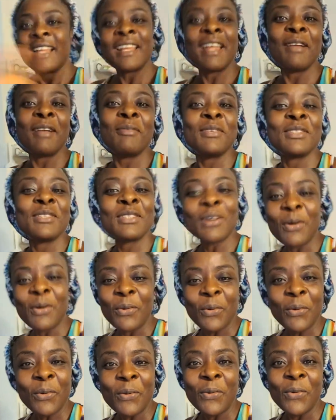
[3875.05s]
That'd be so
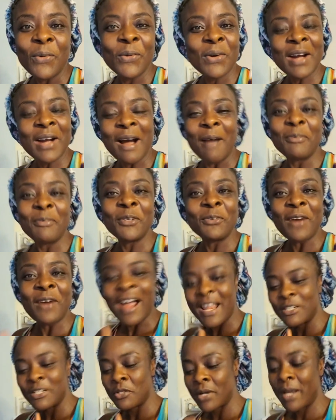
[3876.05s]
cool.
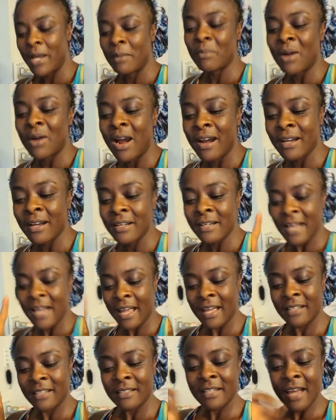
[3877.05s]
Copyright, trademark,
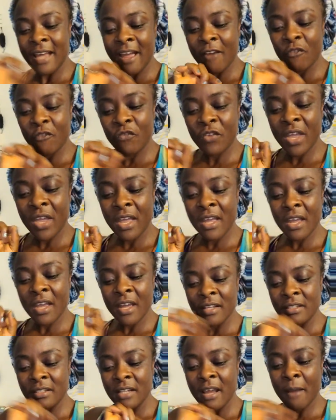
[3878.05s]
hashtag Fay,
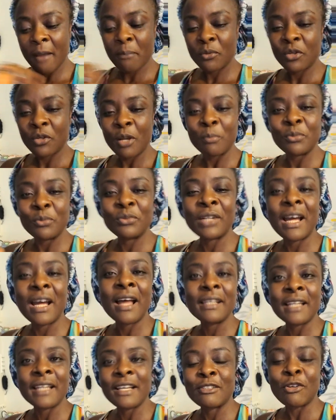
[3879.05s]
hashtag puna
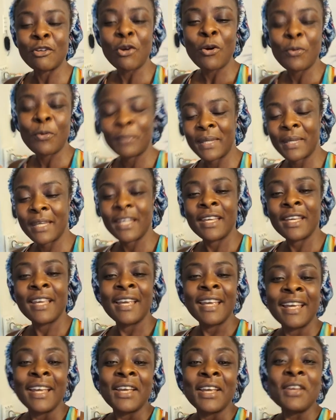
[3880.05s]
puna. That's all me.
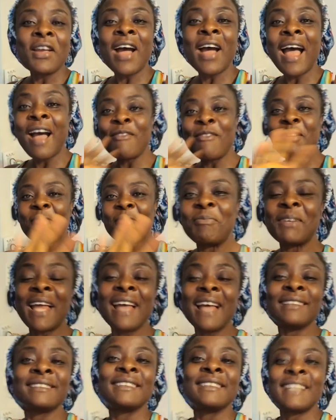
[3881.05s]
Y'all have
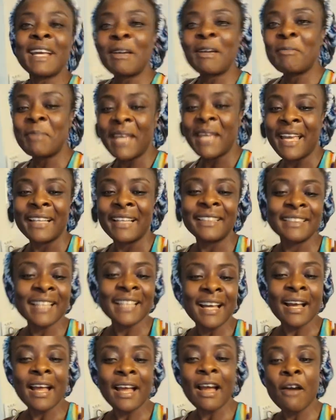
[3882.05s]
blessed day, man.
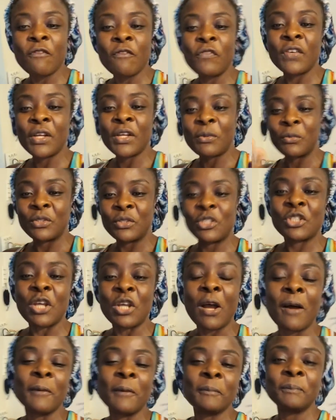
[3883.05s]
I have fun with
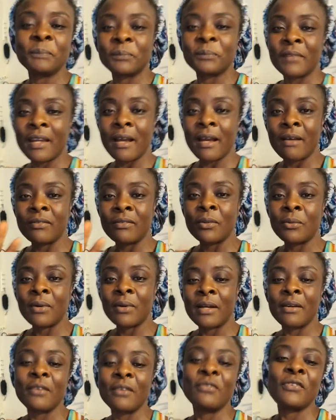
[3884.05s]
y'all. Y'all have a
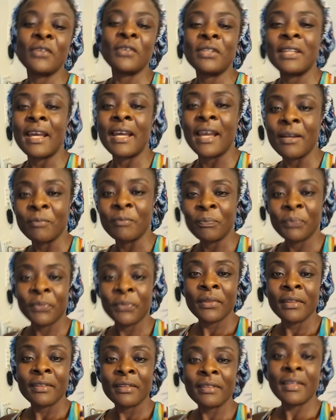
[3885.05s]
wonderful day.
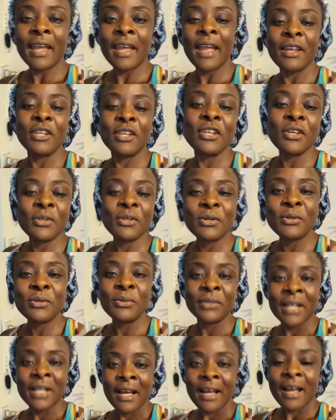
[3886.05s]
Thank
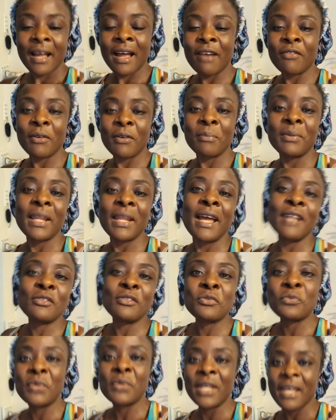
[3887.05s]
you. Have a
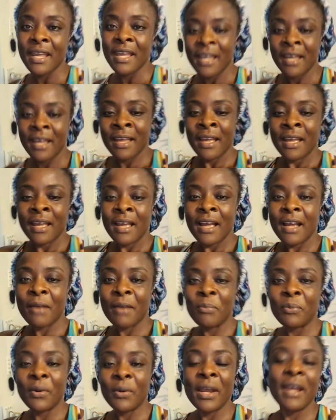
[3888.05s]
blessed week. I
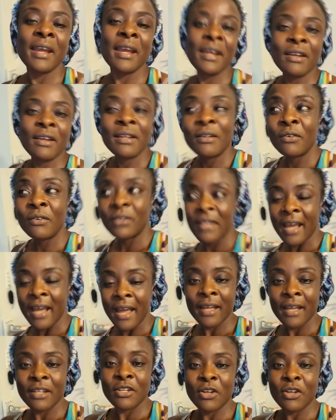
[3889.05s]
pray
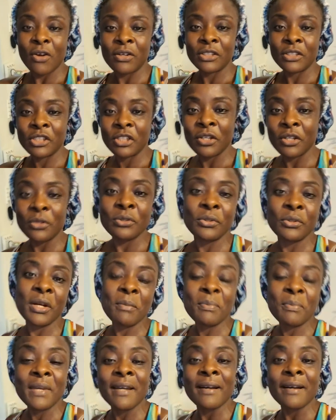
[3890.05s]
that your
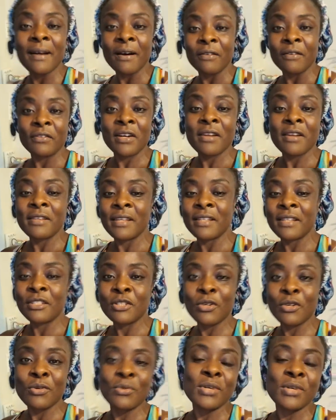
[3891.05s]
children be covered this
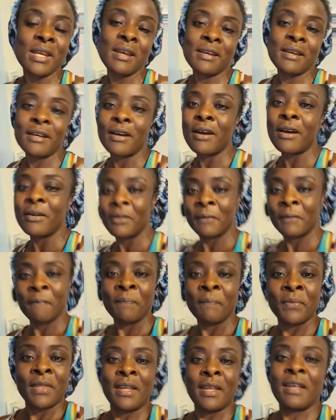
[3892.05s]
school year
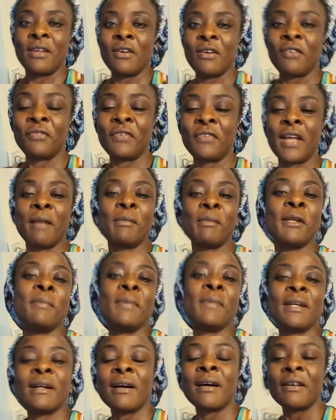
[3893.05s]
and your family
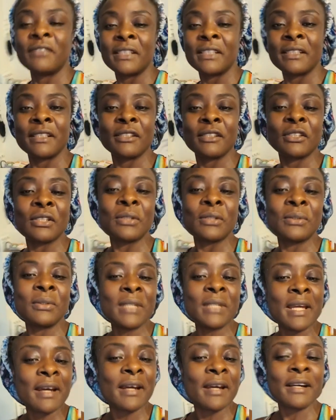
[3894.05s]
be covered this school
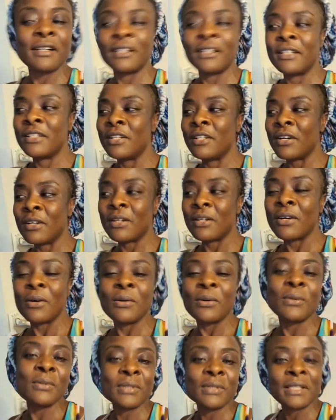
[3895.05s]
year. Your
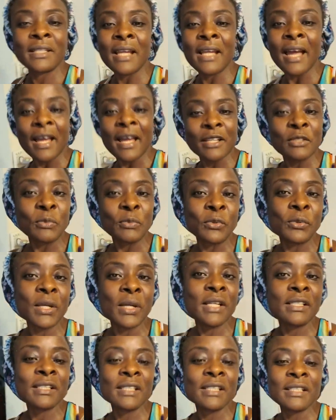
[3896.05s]
goals and
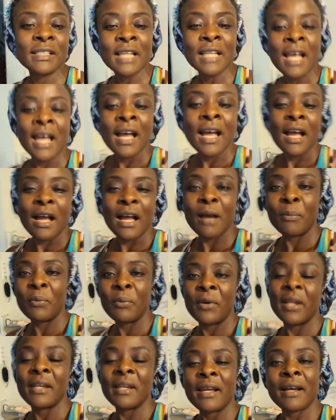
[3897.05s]
aspirations. I
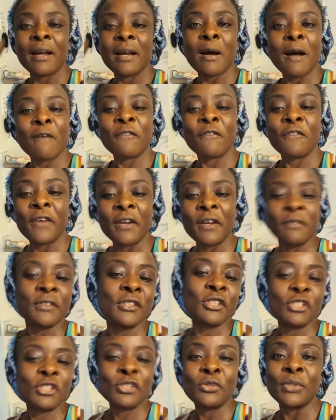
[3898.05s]
pray that God
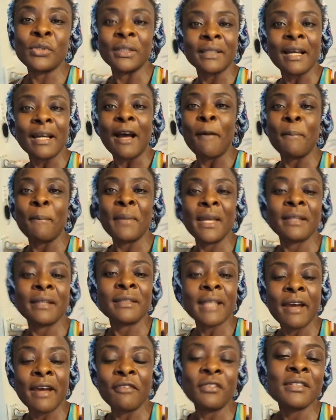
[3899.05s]
favors you and God
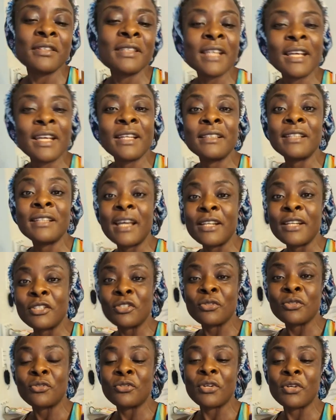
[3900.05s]
makes everything that
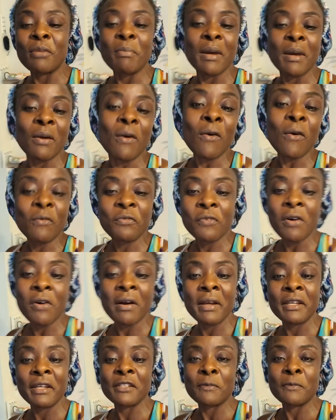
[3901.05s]
you dream and hope
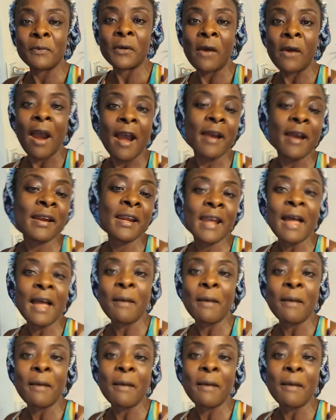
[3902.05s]
for his variety.